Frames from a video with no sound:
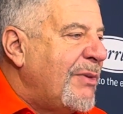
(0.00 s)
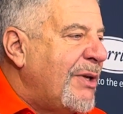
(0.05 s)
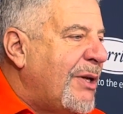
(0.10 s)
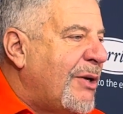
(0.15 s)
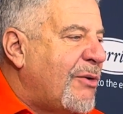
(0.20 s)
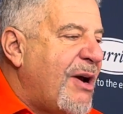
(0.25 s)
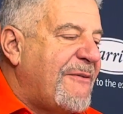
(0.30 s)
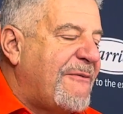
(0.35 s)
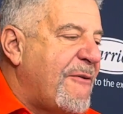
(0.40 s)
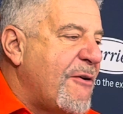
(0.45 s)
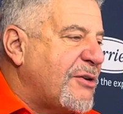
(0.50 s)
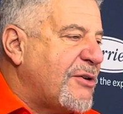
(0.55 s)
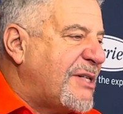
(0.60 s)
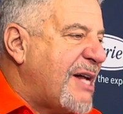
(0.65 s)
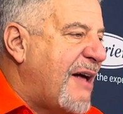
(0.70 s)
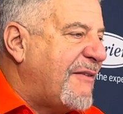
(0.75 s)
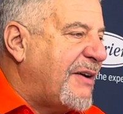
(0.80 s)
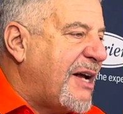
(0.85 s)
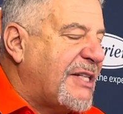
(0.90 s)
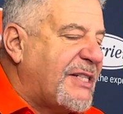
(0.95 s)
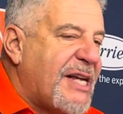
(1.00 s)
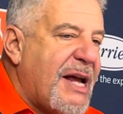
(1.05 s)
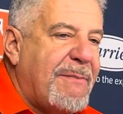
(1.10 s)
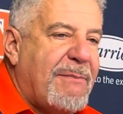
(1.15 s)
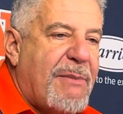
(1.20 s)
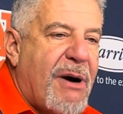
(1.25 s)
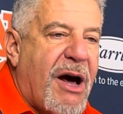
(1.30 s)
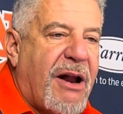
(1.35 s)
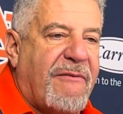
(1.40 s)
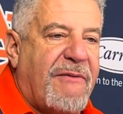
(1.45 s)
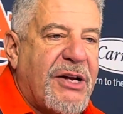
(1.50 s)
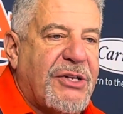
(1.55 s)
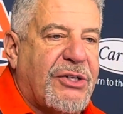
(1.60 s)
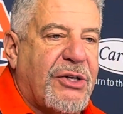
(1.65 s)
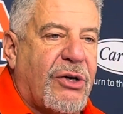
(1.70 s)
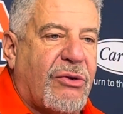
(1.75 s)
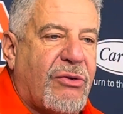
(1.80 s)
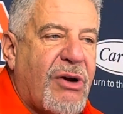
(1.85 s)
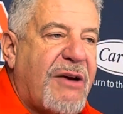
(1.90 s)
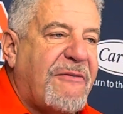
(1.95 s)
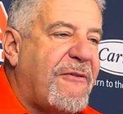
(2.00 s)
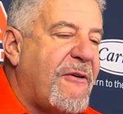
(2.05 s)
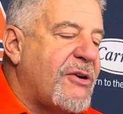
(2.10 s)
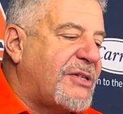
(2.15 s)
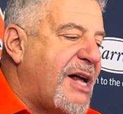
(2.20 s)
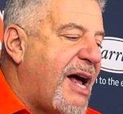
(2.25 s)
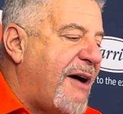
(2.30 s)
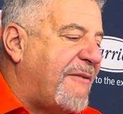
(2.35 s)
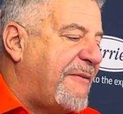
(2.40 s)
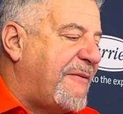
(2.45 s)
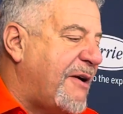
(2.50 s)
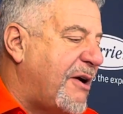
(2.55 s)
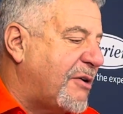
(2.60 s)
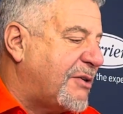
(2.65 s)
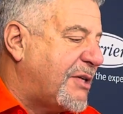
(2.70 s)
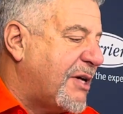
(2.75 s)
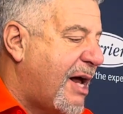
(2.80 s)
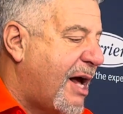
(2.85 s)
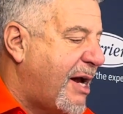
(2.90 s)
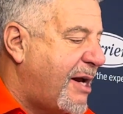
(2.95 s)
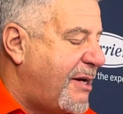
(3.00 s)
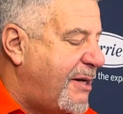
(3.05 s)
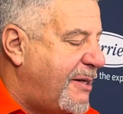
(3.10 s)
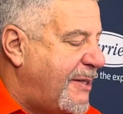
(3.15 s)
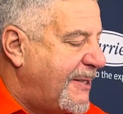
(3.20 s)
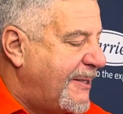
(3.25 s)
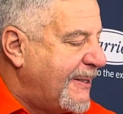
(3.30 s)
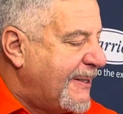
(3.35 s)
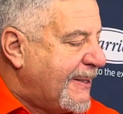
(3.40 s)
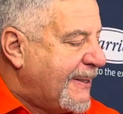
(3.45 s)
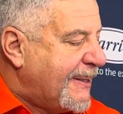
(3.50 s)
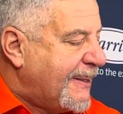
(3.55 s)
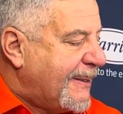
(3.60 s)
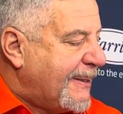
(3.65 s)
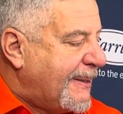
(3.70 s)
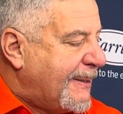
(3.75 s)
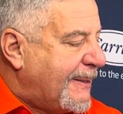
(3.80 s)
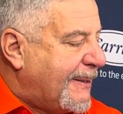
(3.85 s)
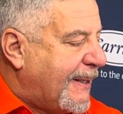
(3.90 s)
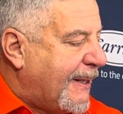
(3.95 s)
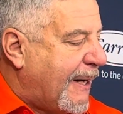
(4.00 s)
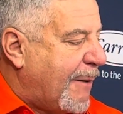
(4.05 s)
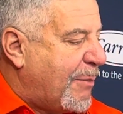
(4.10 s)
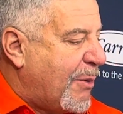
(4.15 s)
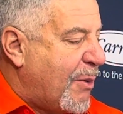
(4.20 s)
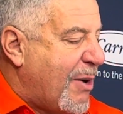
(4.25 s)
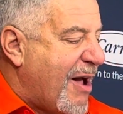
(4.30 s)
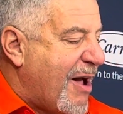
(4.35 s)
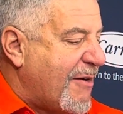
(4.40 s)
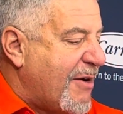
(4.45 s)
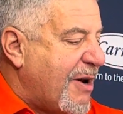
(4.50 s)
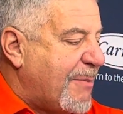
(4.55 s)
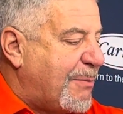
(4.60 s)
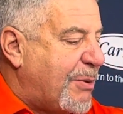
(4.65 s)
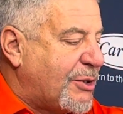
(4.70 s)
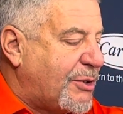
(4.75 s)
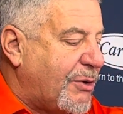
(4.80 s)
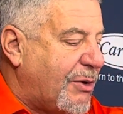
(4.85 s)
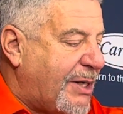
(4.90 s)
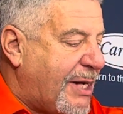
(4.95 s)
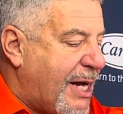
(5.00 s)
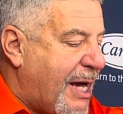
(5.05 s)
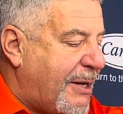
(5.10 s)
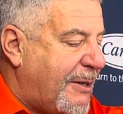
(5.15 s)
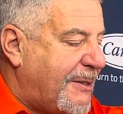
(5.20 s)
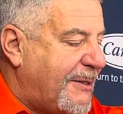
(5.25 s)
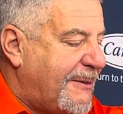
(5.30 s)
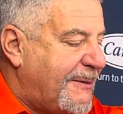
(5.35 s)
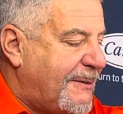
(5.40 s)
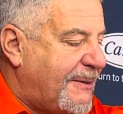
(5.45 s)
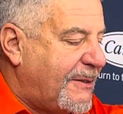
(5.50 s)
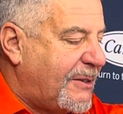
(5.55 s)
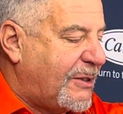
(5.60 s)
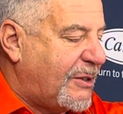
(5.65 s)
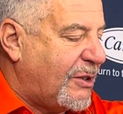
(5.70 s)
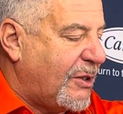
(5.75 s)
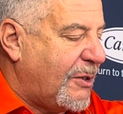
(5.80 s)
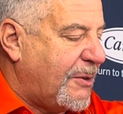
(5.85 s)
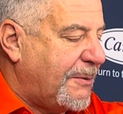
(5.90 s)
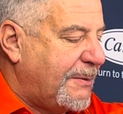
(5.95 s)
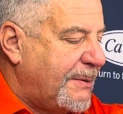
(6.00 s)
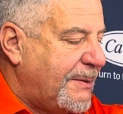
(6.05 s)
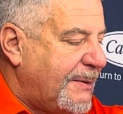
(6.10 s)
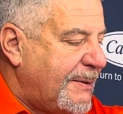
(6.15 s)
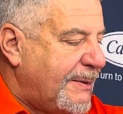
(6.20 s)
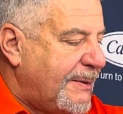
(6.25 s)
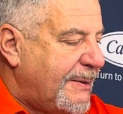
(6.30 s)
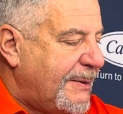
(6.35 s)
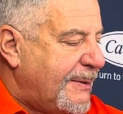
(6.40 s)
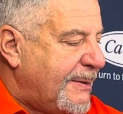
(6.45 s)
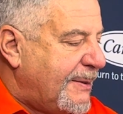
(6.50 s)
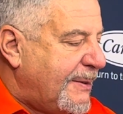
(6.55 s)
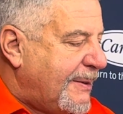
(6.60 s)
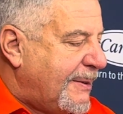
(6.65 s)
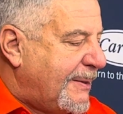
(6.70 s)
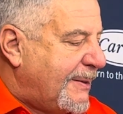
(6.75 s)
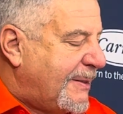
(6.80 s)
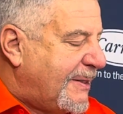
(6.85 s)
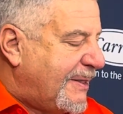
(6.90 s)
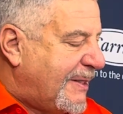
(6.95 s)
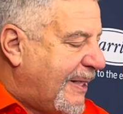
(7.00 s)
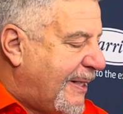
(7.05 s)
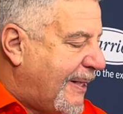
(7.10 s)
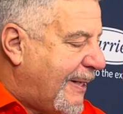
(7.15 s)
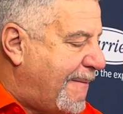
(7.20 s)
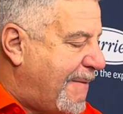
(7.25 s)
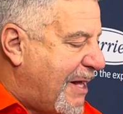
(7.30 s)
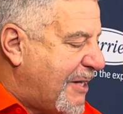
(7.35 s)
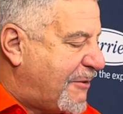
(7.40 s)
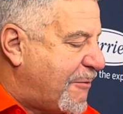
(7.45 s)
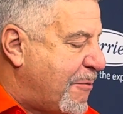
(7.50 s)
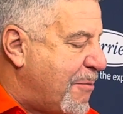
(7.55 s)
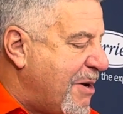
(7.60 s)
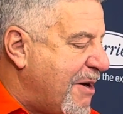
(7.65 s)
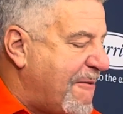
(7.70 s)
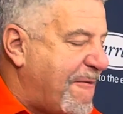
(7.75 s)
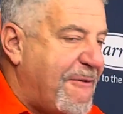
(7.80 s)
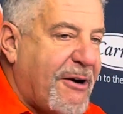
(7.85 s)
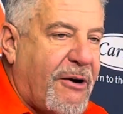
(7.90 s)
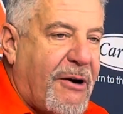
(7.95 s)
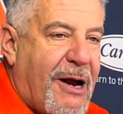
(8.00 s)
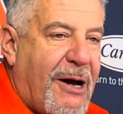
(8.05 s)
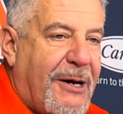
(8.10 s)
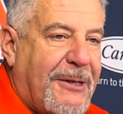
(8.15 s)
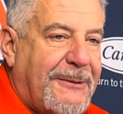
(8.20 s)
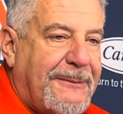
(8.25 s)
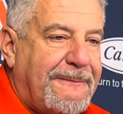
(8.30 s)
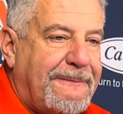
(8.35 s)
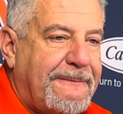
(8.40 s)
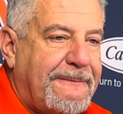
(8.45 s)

Great first half against St. Bonaventure. Great first half here tonight. But we haven't put two together. So that's for me to figure out.